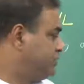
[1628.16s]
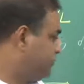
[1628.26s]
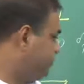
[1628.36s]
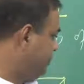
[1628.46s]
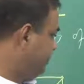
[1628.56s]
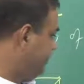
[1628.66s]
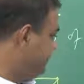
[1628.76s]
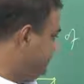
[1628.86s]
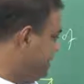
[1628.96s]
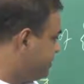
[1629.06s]
So, if we
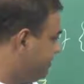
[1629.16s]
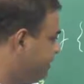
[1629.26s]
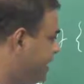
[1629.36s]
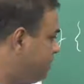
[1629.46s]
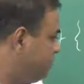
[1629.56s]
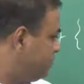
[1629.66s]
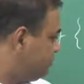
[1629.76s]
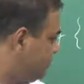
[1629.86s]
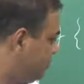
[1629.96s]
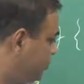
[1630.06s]
see the value
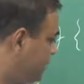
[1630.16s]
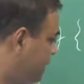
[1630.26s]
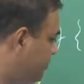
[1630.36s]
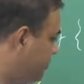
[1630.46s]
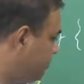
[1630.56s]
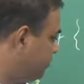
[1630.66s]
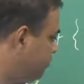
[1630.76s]
would come around